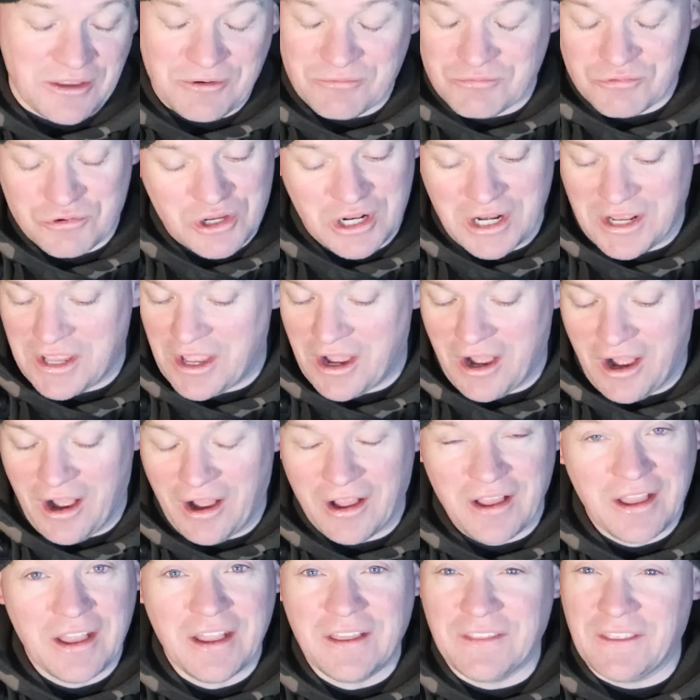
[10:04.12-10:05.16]
They really
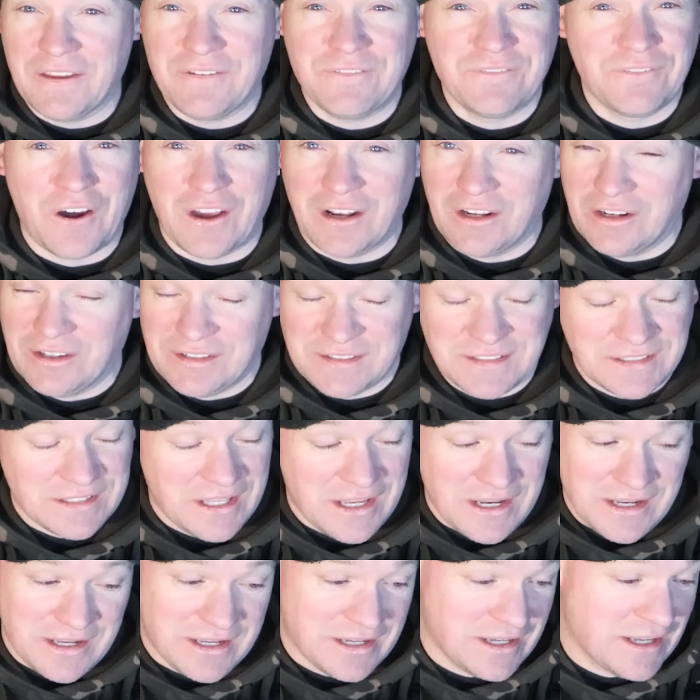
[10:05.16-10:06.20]
are. They fight like
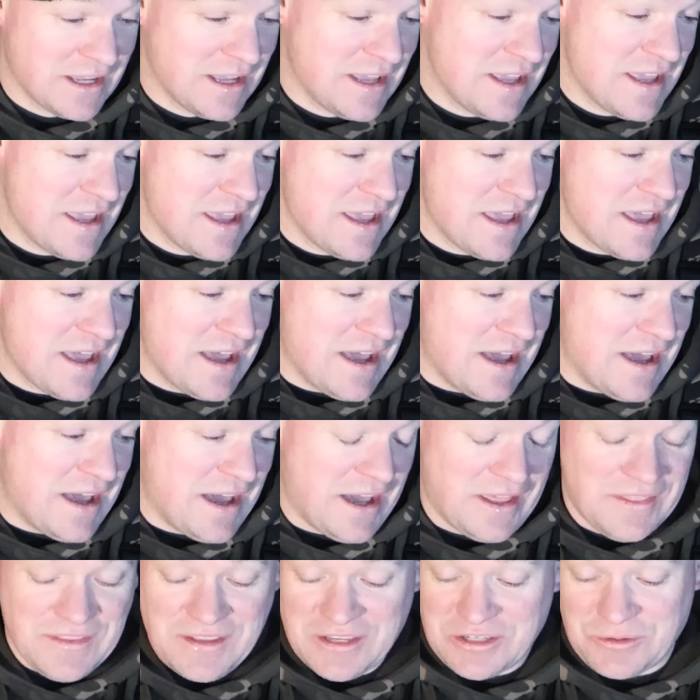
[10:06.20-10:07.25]
stink.
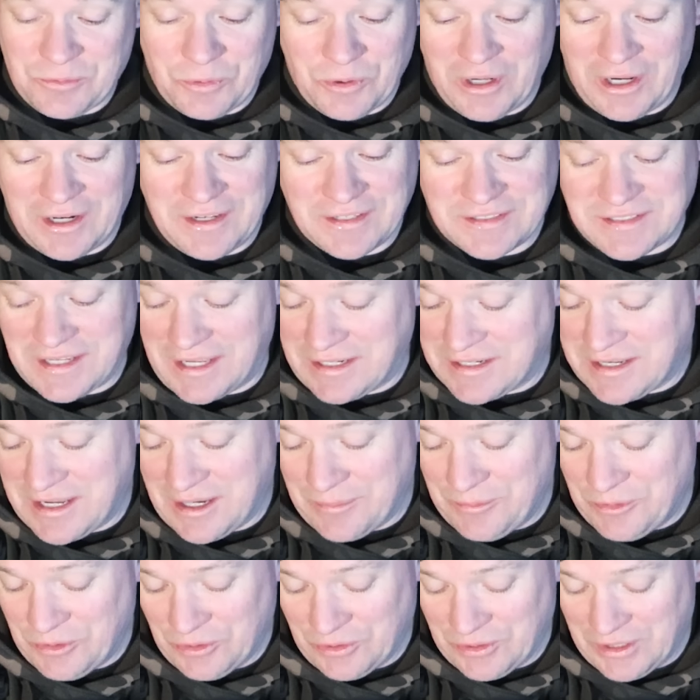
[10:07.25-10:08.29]
And this one, like I said,
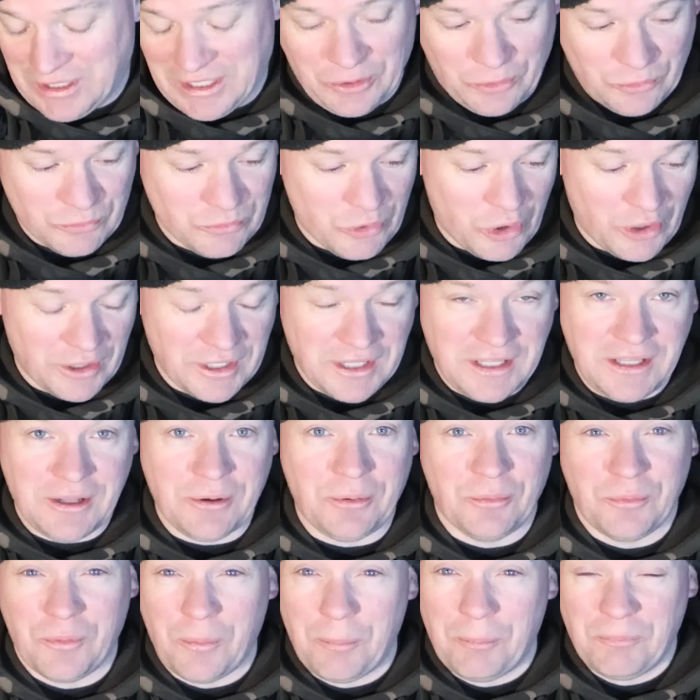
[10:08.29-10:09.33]
coming on a little Ronnie
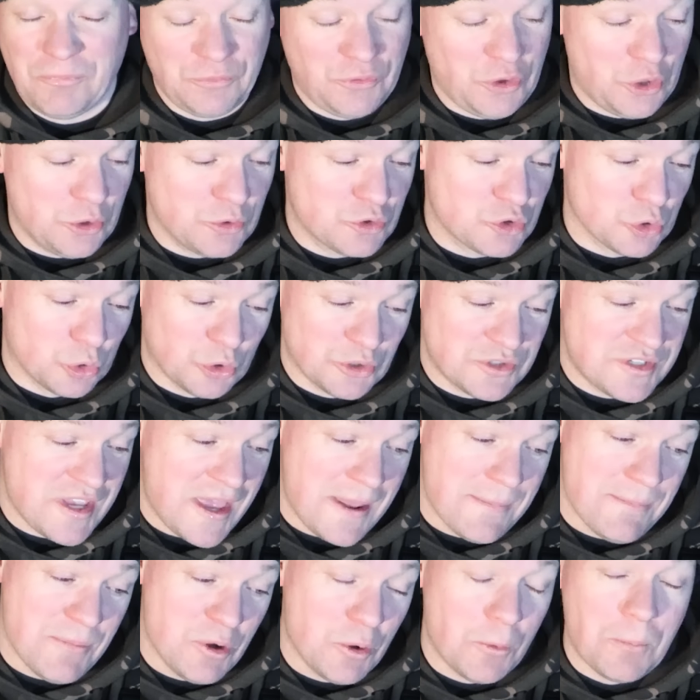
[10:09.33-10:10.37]
with a few sort of
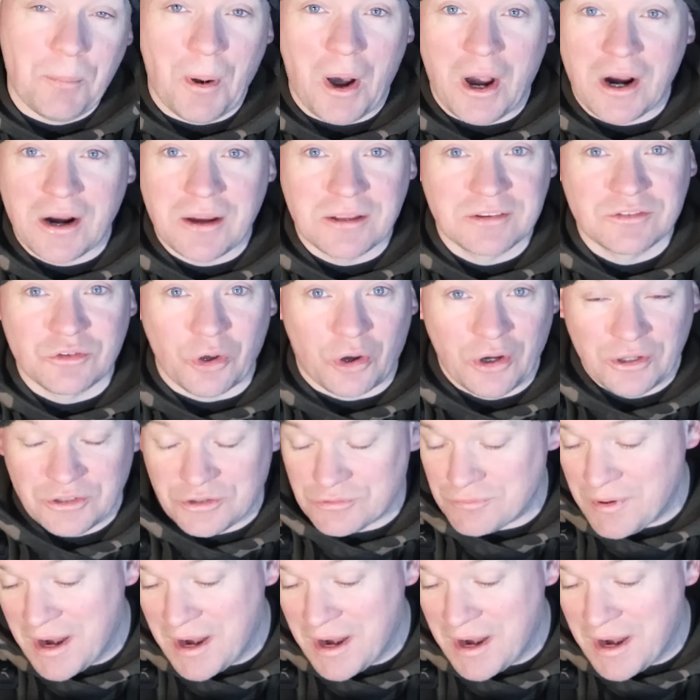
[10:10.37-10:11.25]
10mm bug dotted